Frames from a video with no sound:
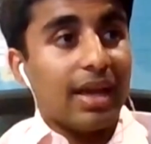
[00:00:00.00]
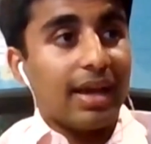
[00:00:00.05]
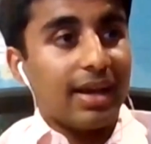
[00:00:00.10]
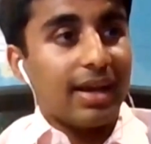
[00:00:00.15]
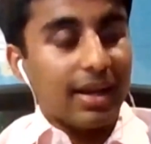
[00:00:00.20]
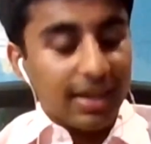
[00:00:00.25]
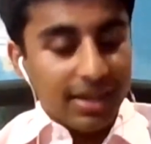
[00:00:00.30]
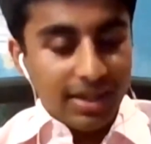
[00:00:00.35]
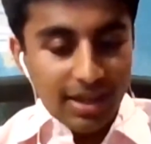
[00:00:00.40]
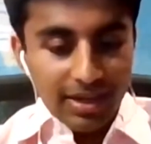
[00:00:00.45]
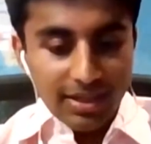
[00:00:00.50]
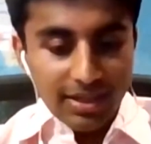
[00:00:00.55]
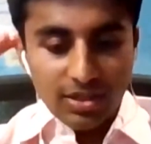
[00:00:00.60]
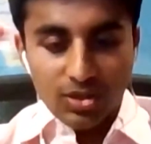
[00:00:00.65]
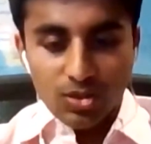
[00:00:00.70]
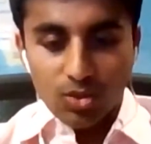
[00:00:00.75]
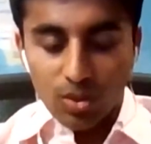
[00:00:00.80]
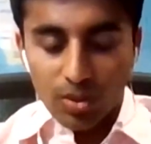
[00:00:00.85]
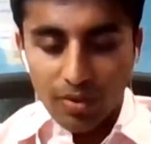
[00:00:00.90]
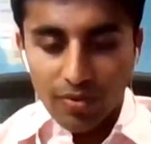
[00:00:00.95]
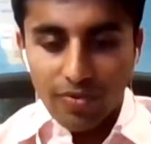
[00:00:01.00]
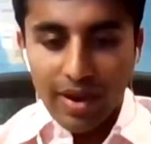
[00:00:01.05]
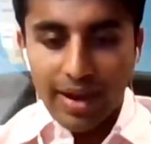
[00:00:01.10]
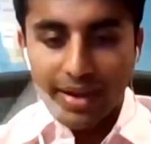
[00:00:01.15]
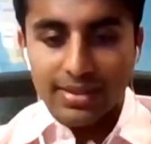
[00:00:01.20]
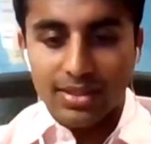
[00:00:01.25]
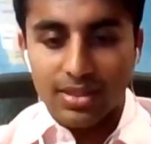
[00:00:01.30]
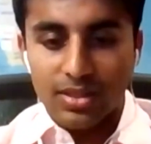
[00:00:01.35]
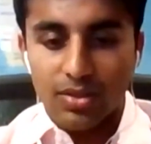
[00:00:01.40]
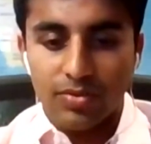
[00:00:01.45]
and I kind of saw the
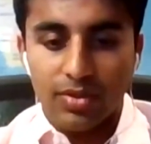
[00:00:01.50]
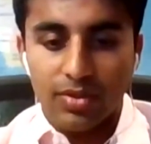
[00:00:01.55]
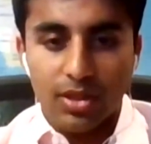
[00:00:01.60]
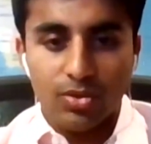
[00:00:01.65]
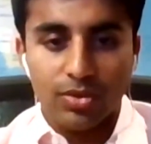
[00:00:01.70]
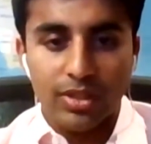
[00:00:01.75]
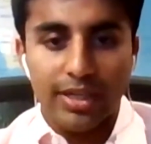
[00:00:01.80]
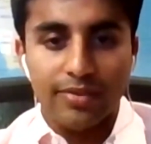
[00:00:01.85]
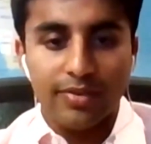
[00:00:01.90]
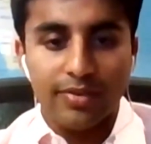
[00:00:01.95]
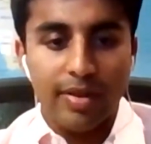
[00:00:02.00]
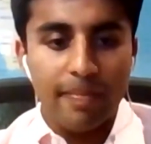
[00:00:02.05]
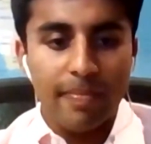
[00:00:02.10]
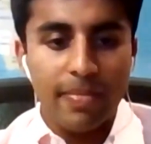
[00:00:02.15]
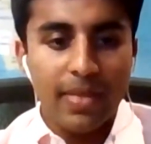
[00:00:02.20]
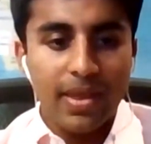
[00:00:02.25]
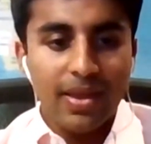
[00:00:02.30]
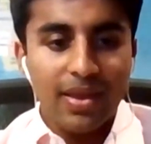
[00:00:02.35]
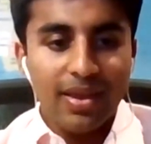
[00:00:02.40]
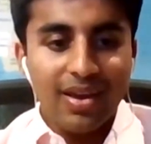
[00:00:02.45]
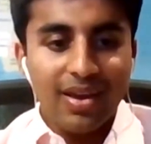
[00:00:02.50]
faces of the three of them,